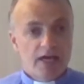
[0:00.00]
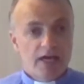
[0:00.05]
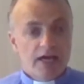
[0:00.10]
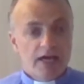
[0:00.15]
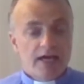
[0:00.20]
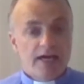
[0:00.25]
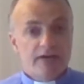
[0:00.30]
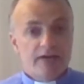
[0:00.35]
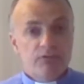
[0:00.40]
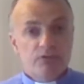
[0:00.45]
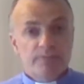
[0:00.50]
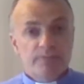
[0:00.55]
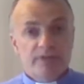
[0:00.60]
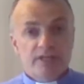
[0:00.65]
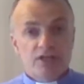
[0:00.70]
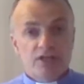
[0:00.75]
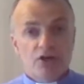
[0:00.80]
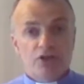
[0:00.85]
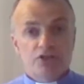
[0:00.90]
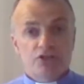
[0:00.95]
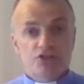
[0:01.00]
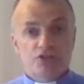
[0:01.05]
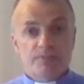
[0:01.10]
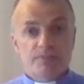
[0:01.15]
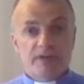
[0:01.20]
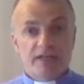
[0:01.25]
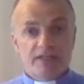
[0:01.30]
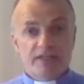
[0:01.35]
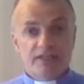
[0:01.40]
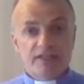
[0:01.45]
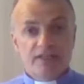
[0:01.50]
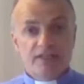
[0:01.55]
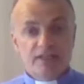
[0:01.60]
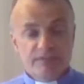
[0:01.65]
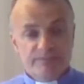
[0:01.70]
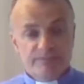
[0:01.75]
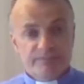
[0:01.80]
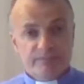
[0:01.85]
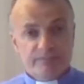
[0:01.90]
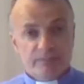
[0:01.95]
I will be on
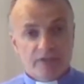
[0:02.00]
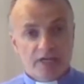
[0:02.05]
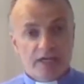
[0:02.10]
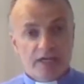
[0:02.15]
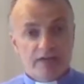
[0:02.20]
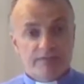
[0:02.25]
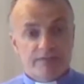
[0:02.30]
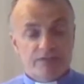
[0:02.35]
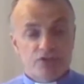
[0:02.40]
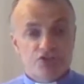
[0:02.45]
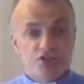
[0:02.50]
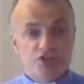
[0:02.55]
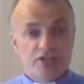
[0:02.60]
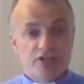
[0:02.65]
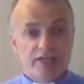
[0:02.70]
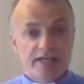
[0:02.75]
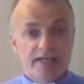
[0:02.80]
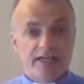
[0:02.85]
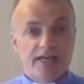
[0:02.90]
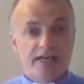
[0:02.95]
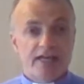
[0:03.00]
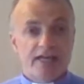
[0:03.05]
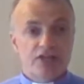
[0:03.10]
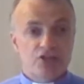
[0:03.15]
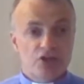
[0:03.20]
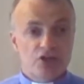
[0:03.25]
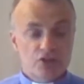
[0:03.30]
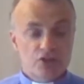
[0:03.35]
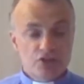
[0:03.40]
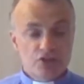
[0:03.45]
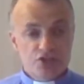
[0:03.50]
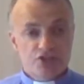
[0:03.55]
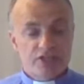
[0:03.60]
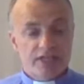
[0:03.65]
sabbatical for July and August.